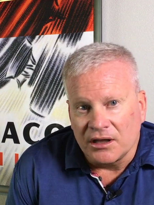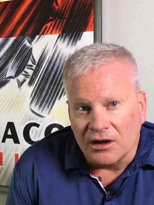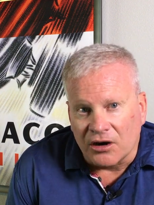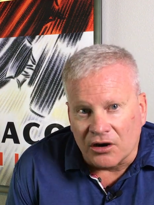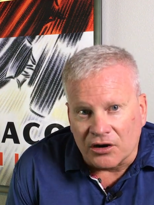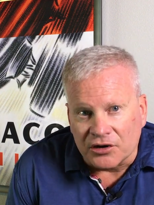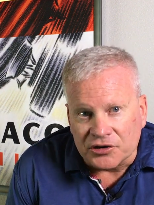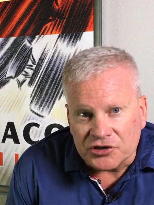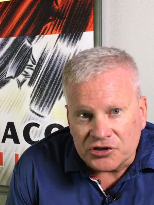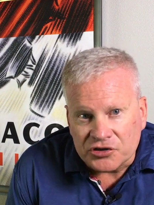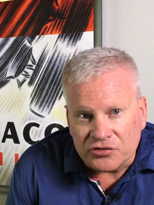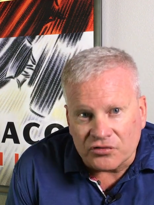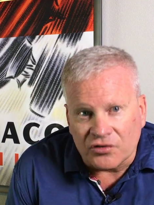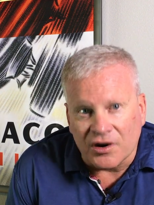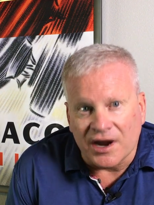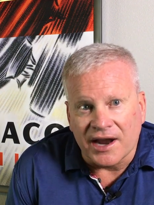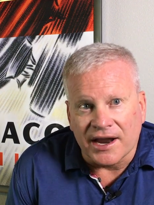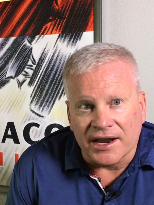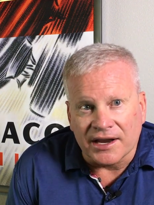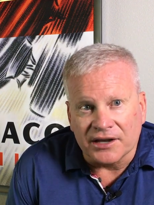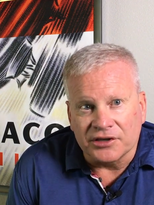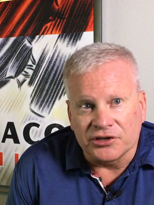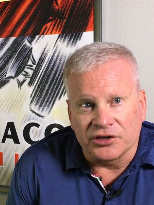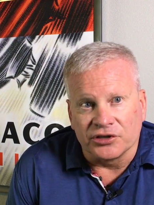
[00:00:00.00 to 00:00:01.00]
are
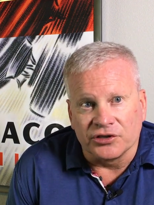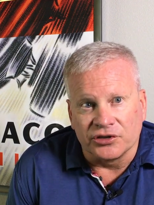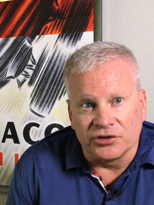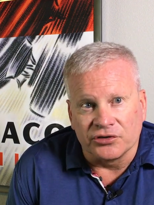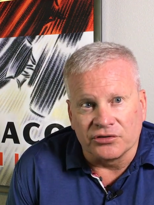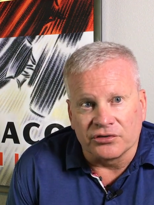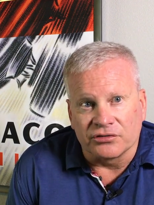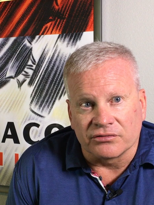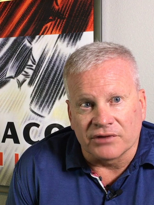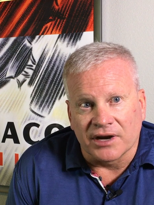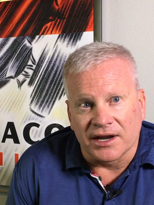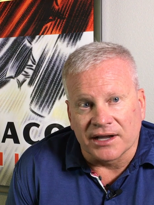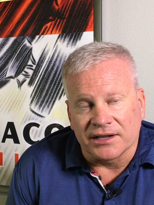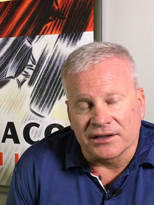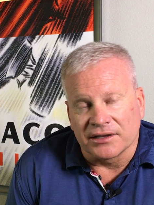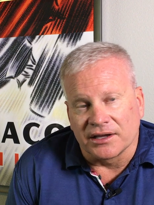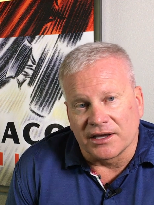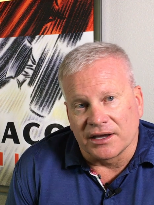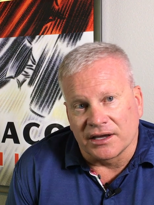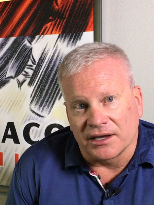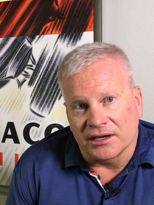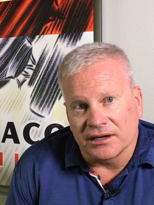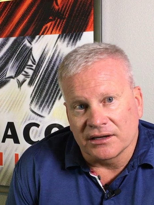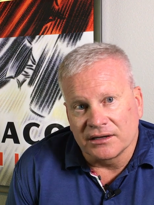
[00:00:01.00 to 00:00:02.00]
trying to do the right
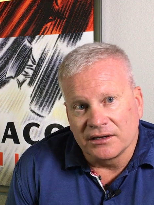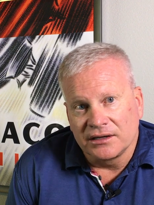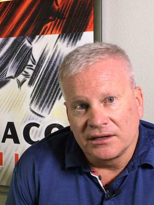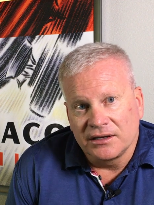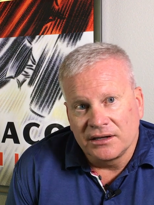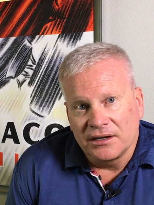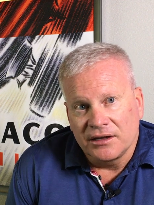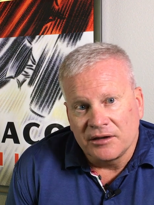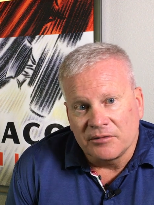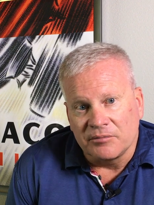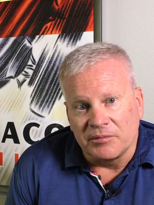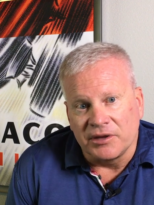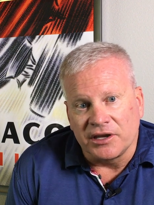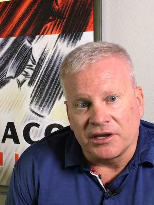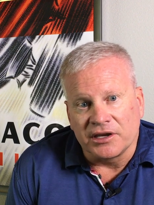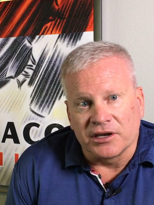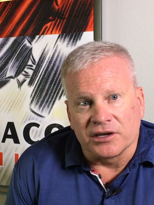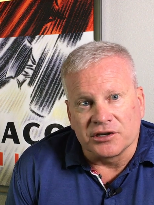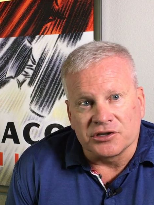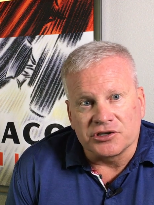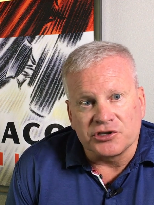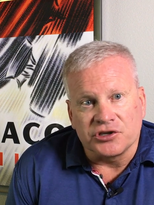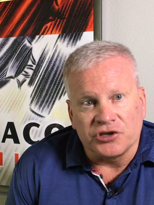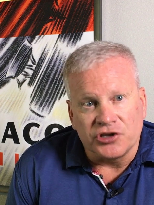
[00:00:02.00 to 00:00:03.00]
thing
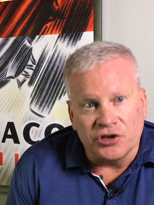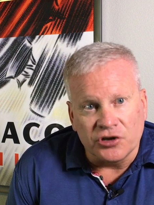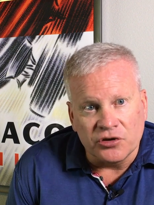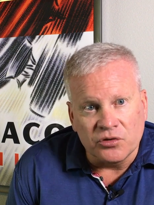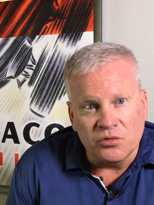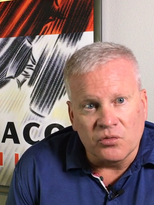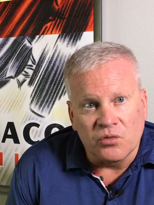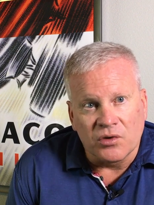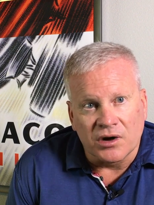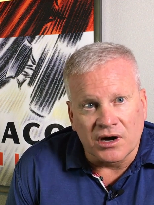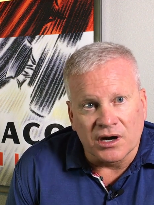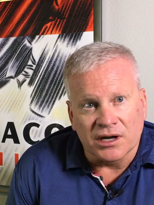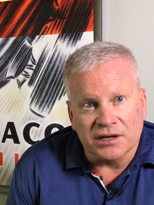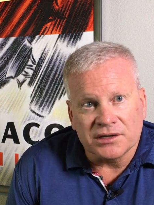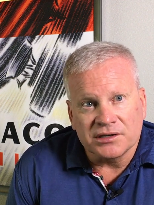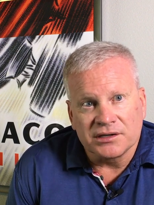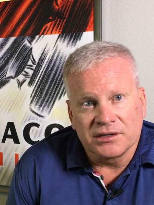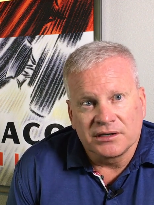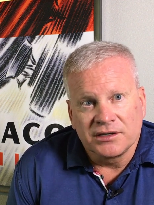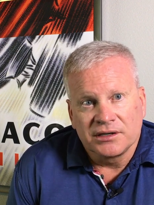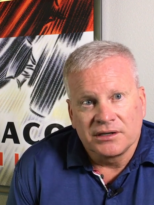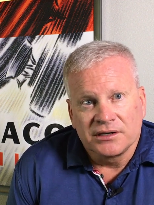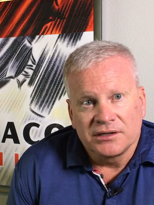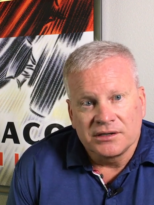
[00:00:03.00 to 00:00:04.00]
because you want
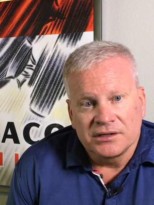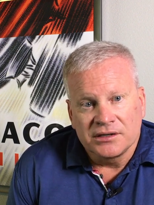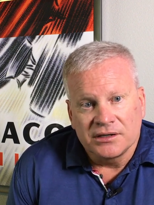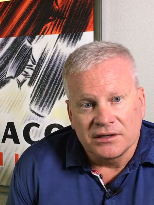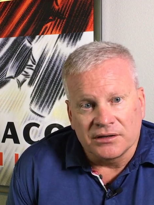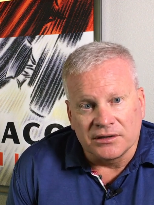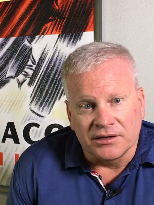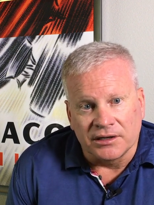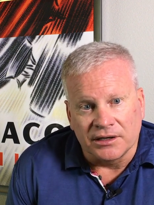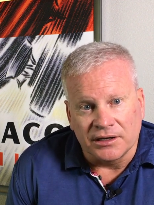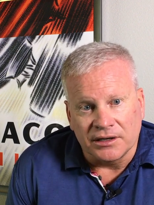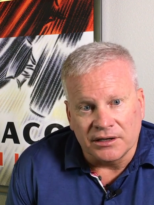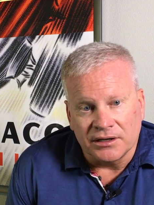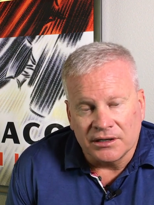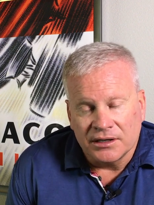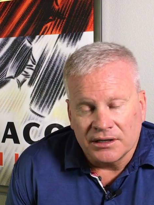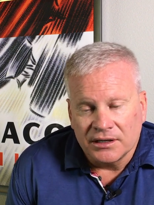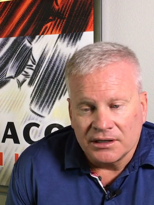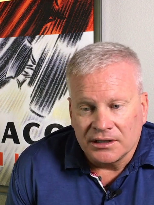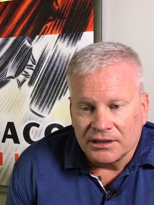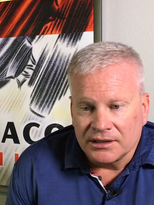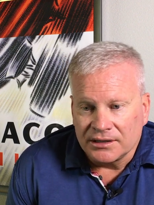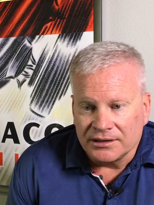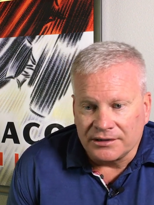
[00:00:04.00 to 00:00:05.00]
the
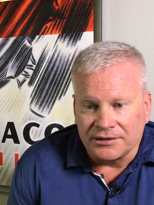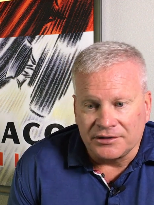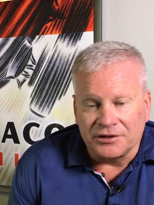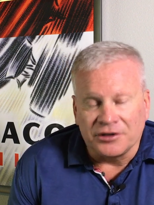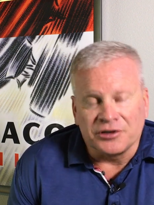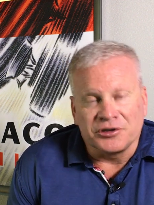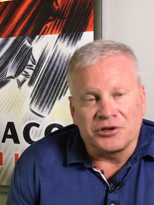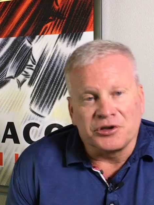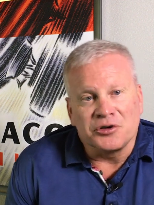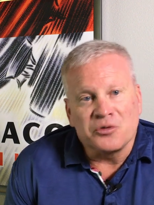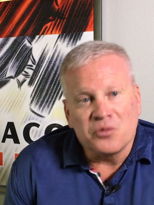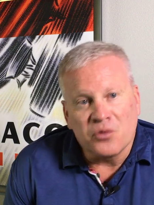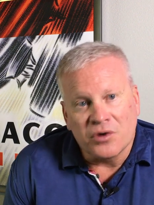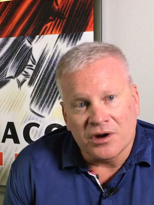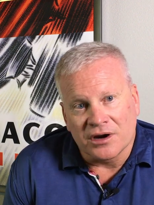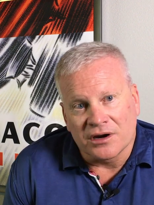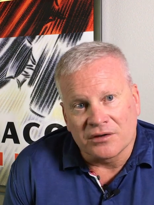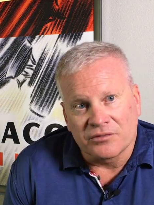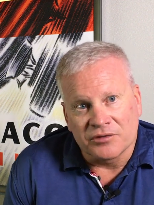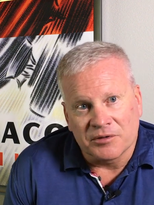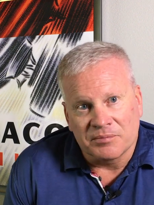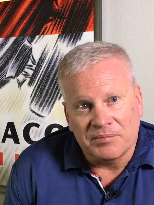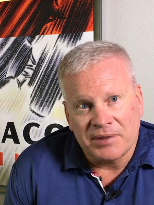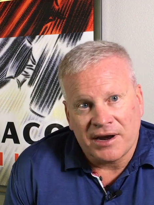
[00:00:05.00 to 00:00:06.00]
you, want to
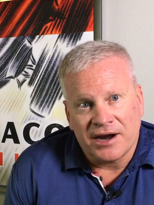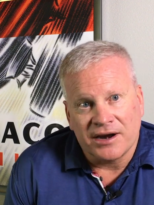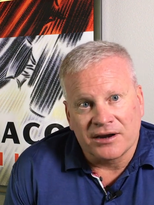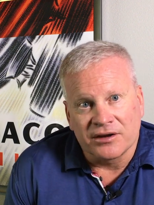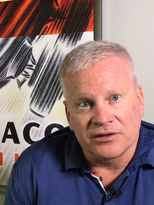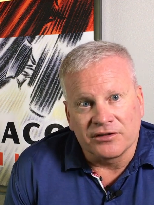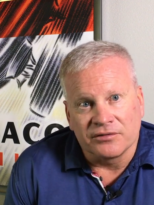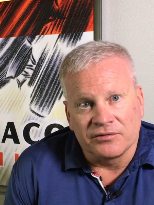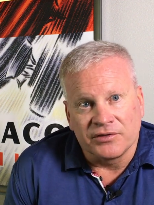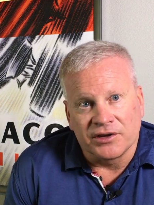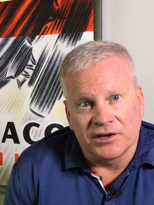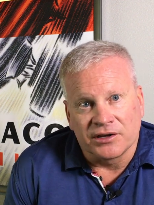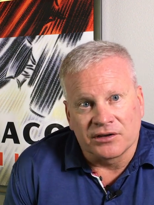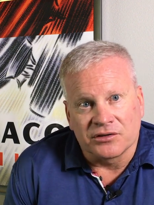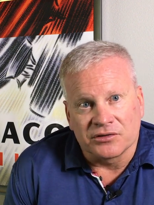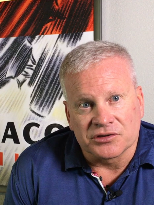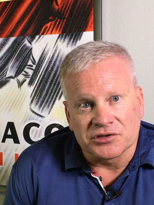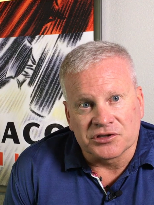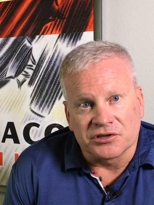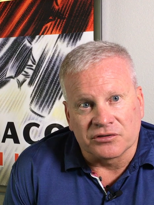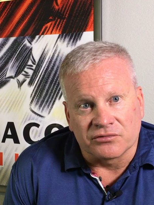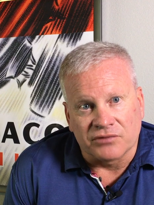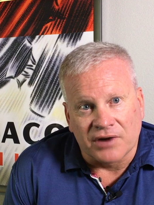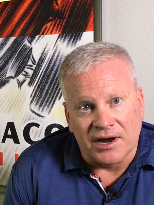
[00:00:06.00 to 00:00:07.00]
repair the
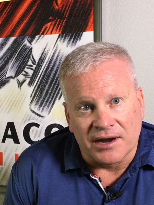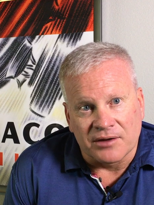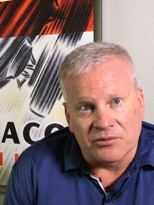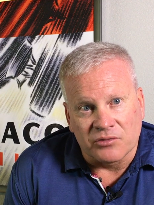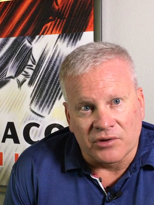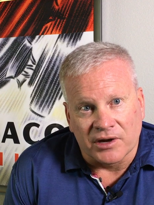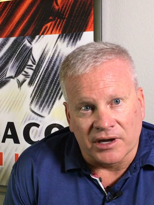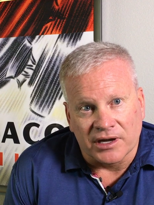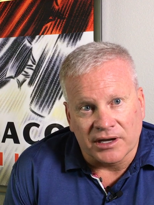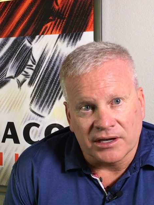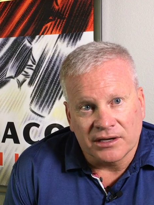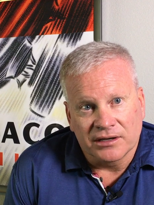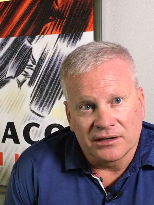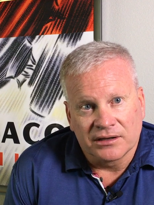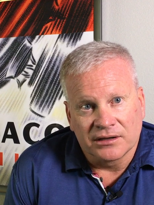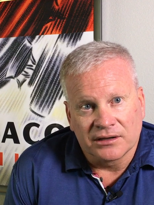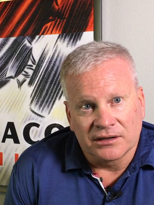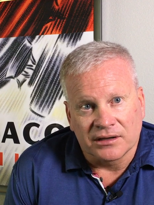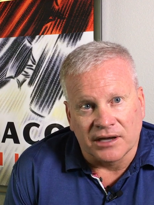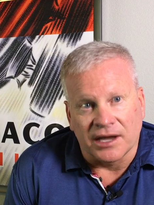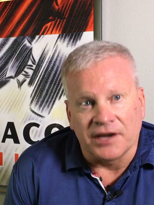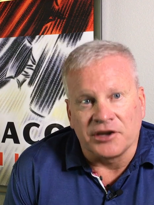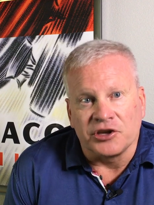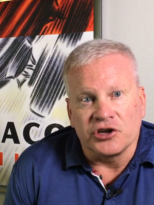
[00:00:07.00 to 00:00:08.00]
vehicles the right way
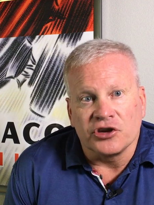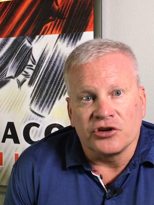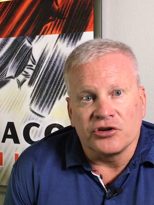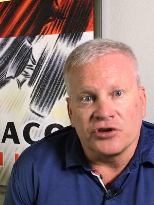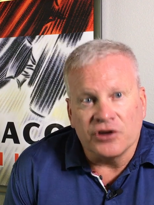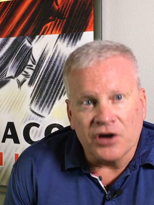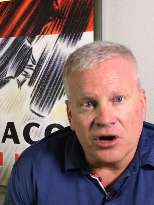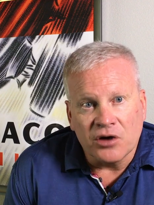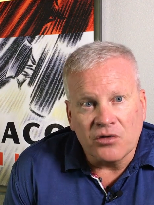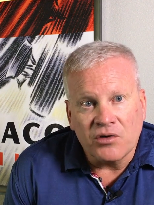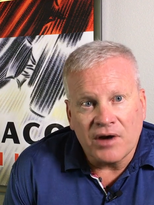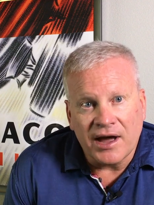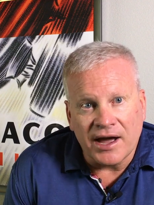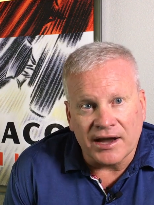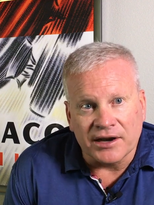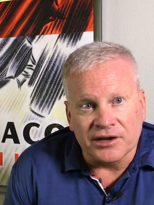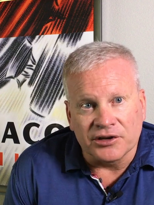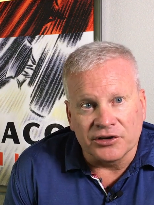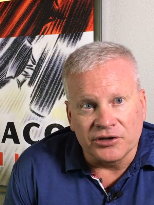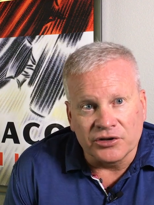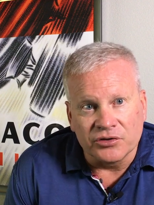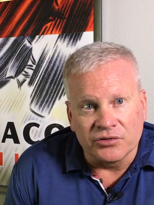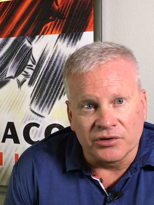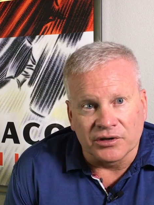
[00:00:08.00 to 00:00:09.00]
and you know how to
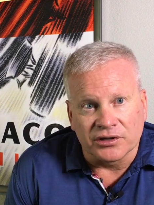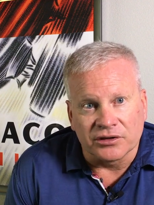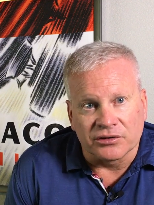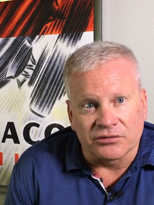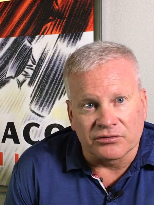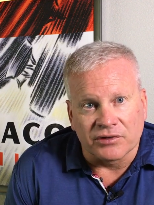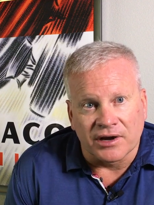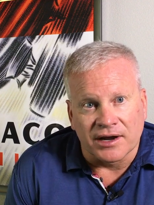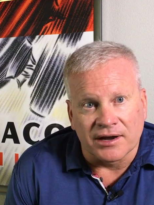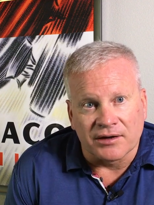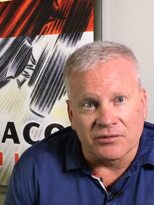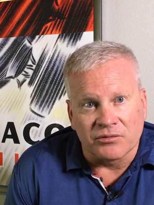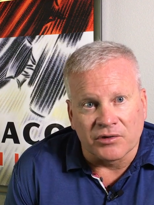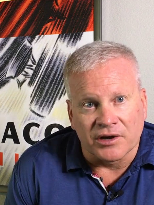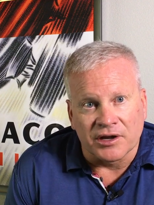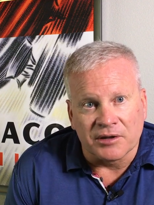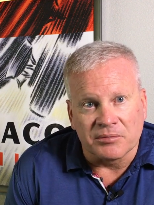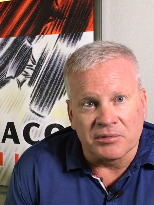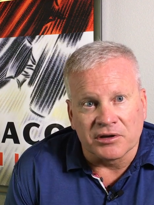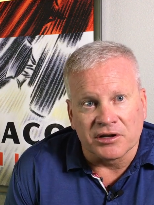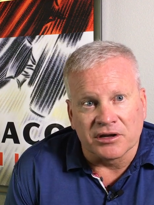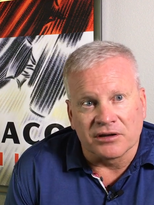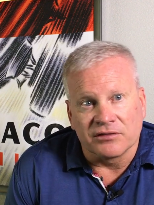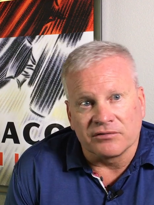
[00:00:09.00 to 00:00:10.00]
do it the right way,
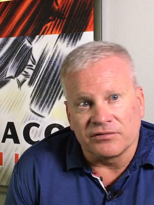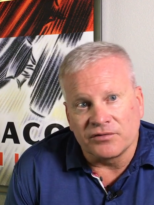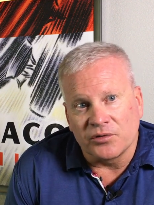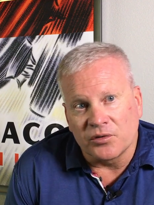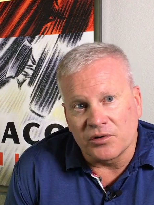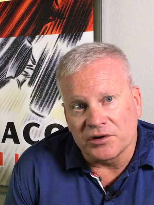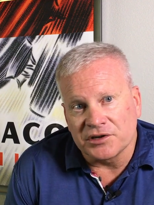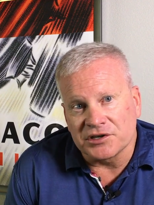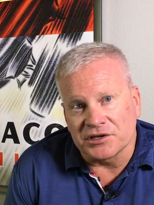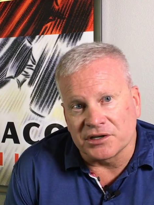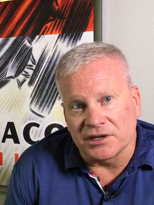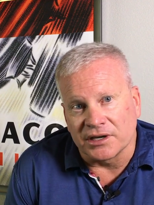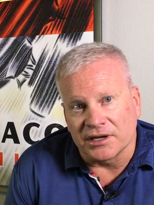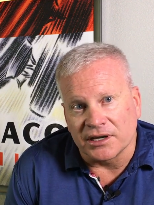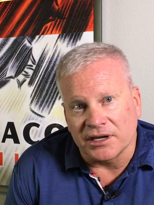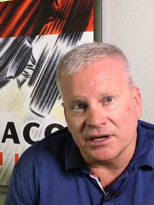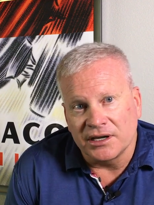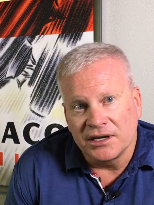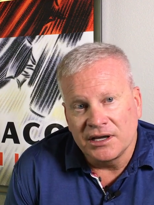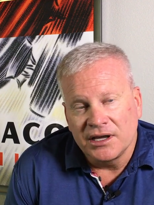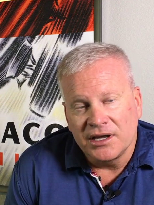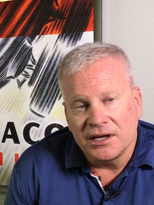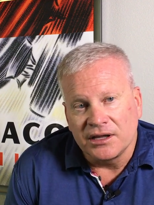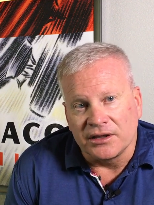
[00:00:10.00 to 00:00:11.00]
but unfortunately,